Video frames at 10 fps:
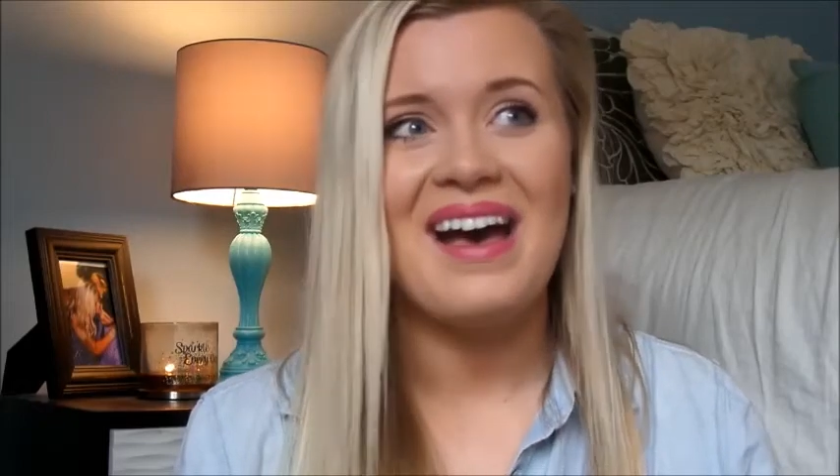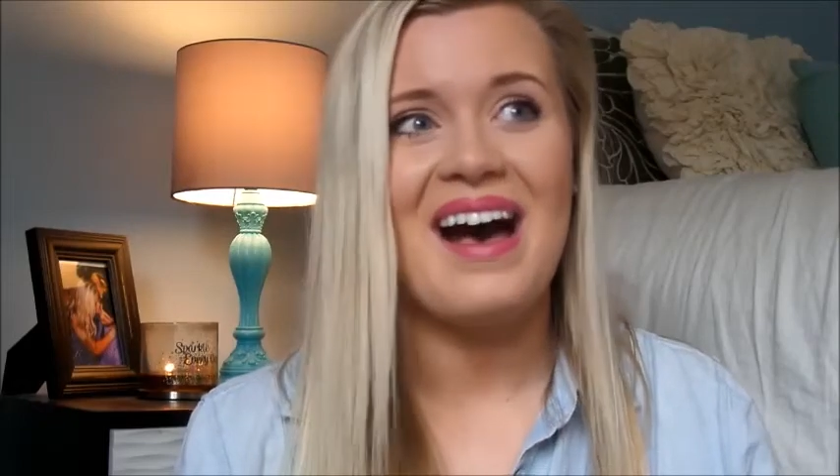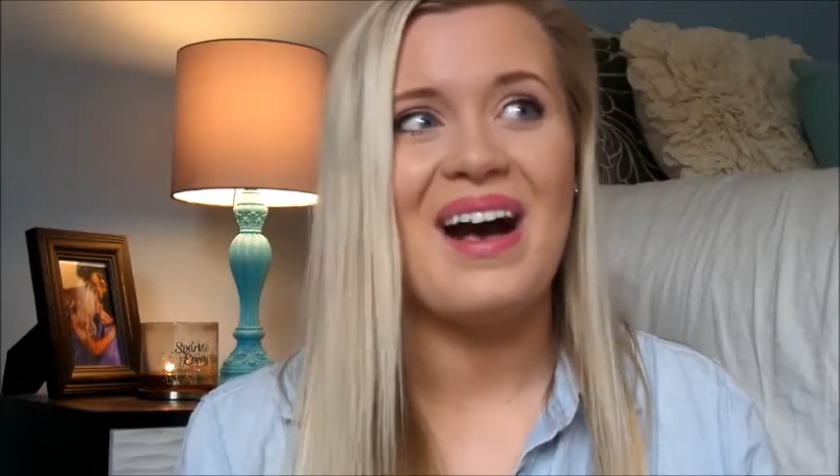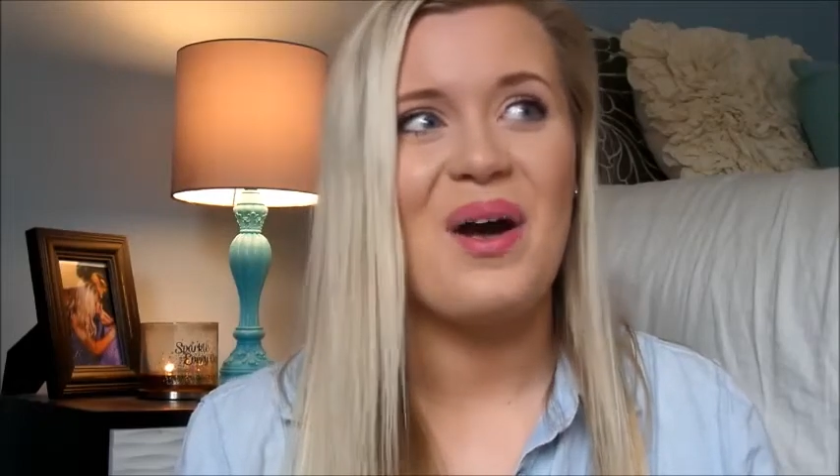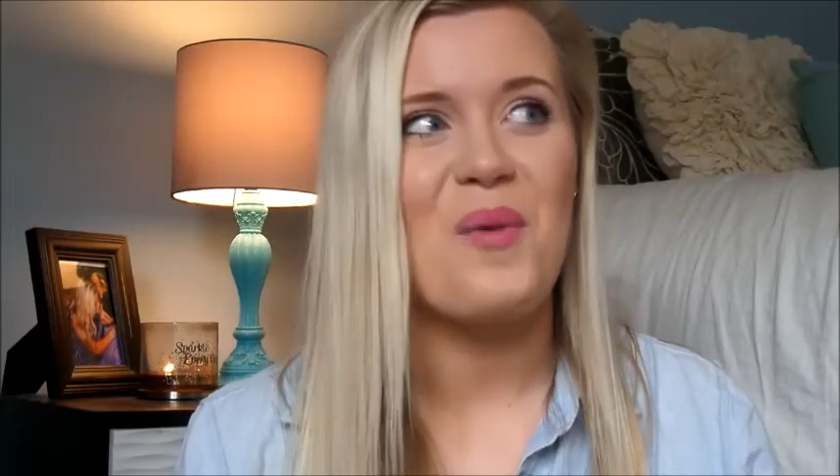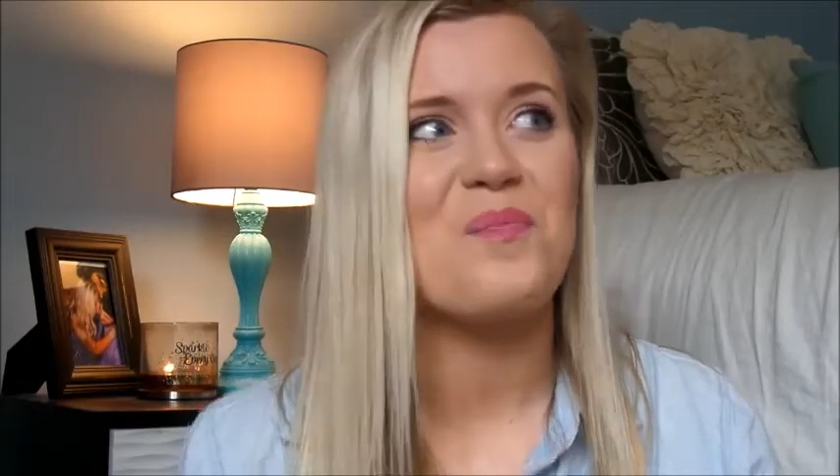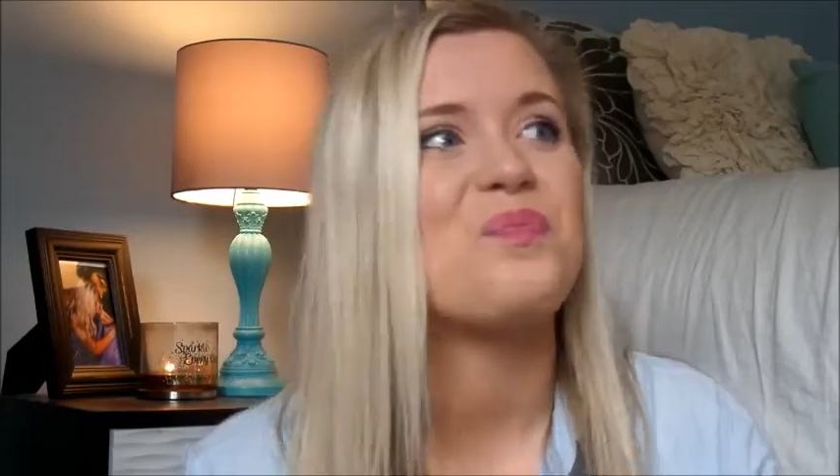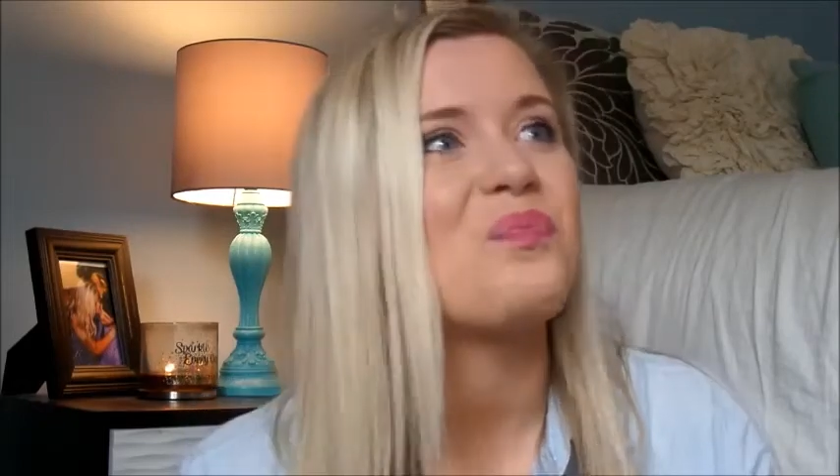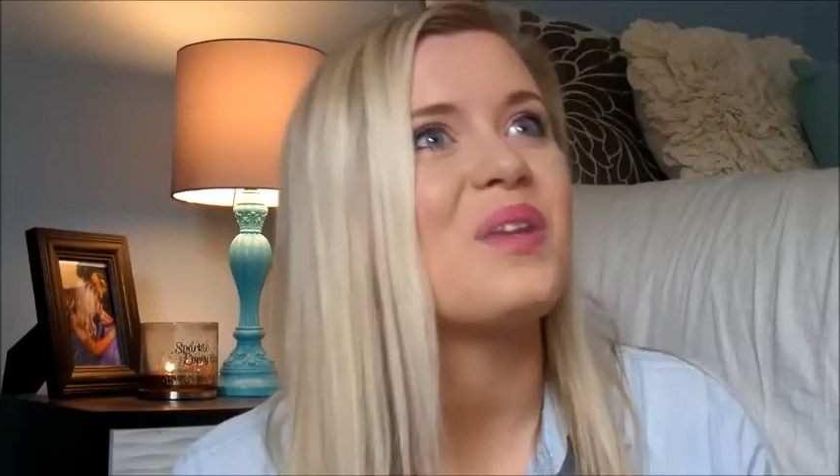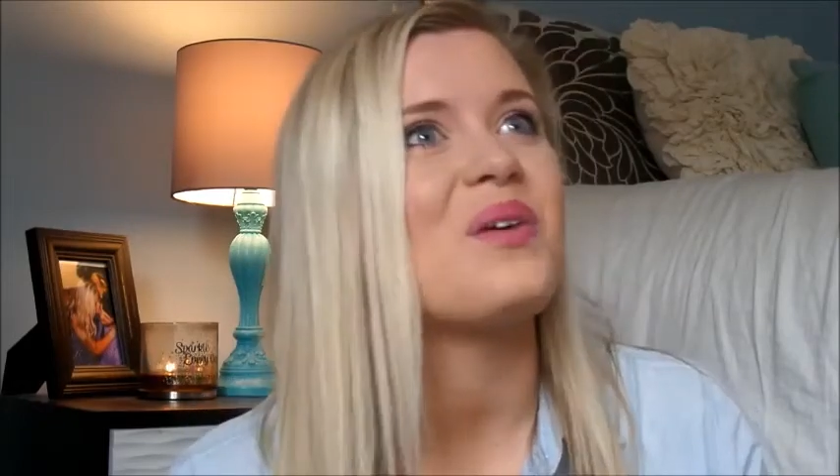
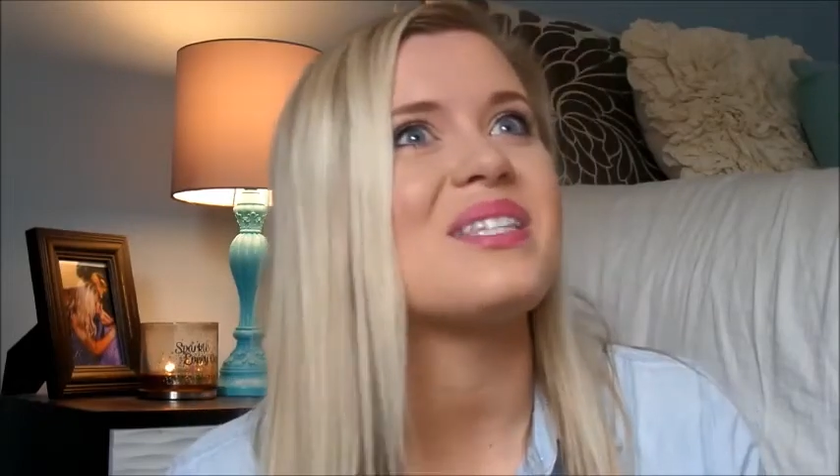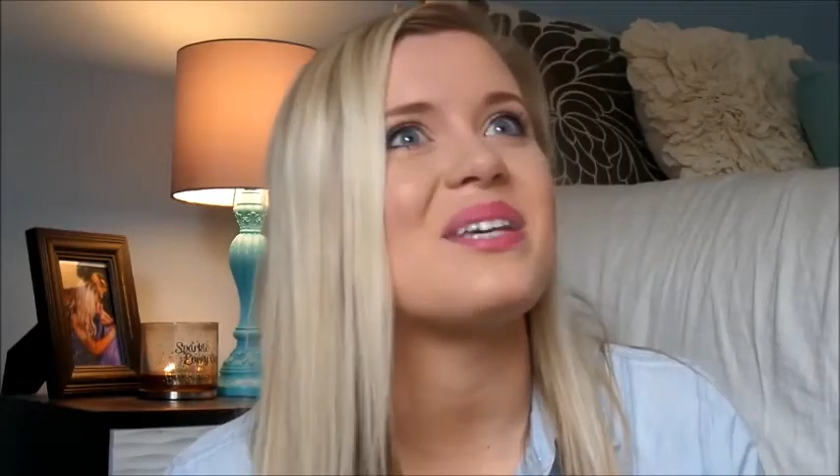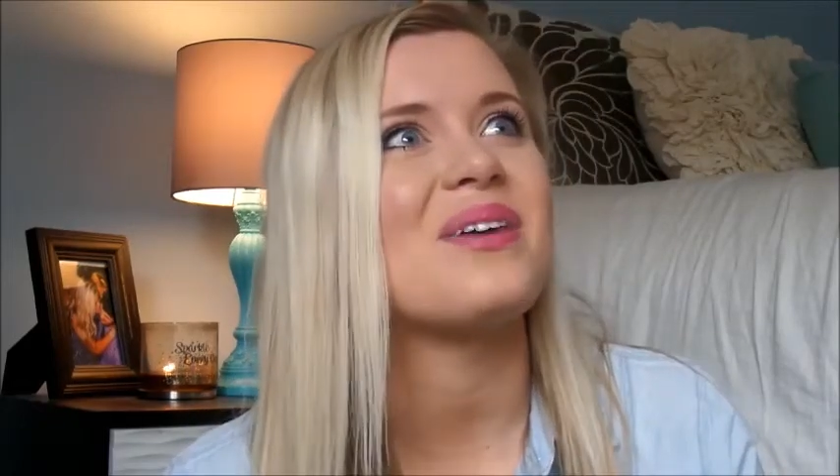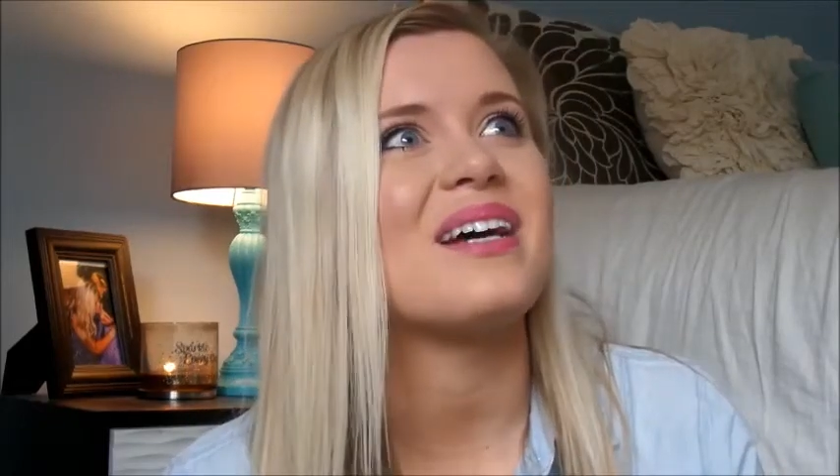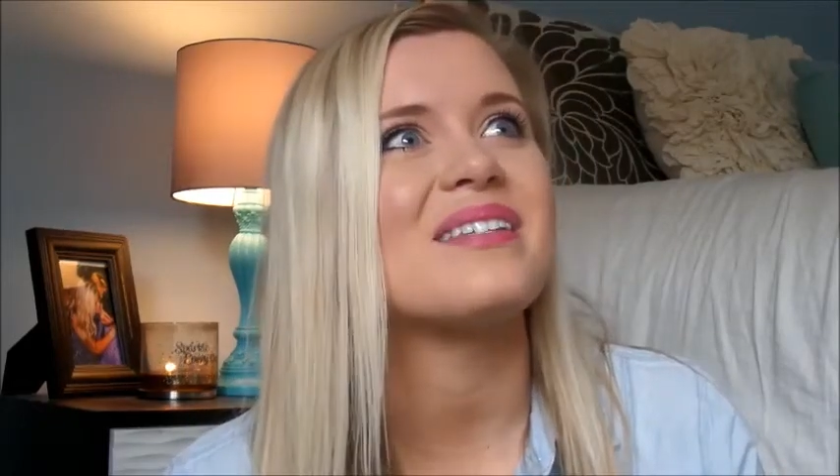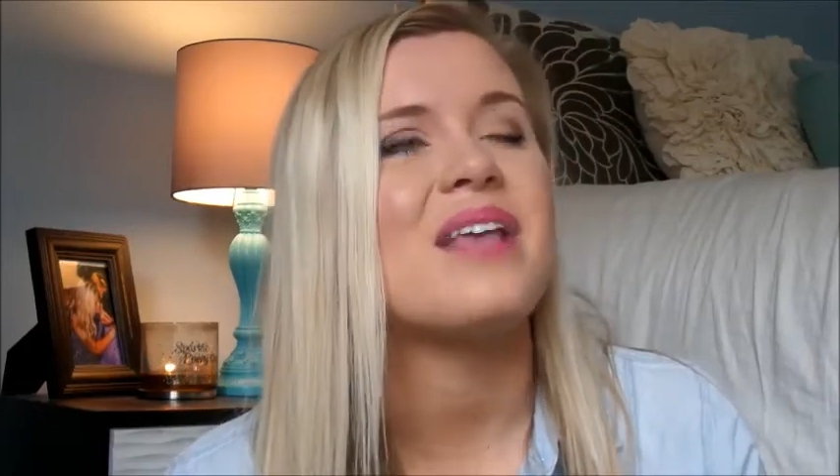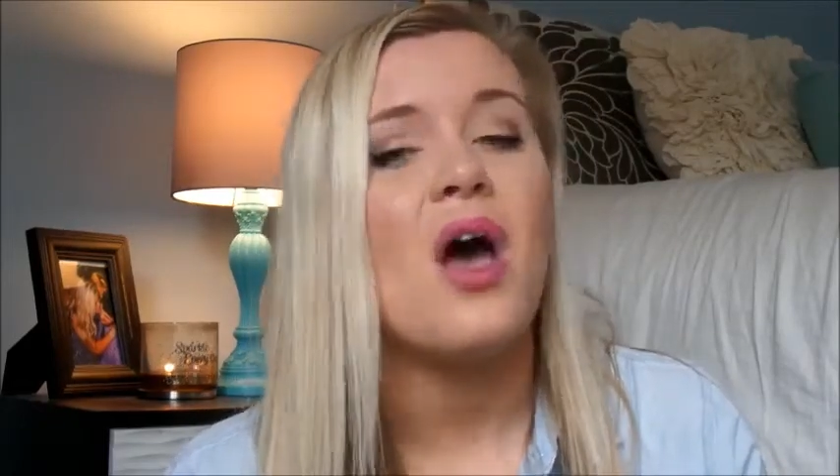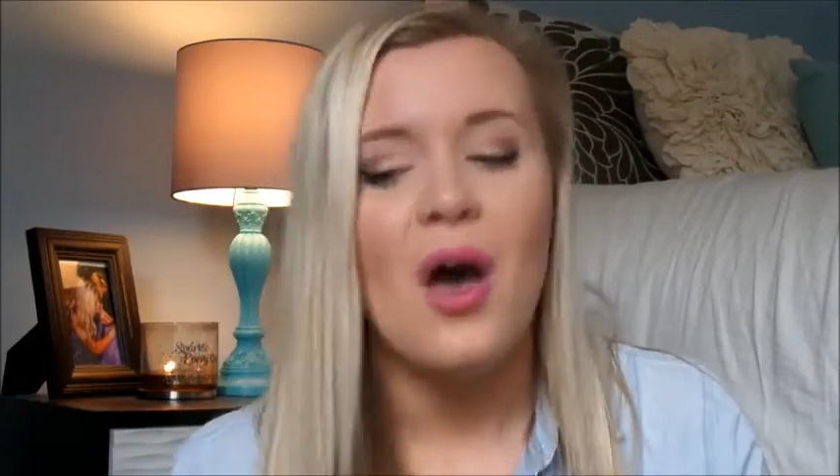Let's see what else.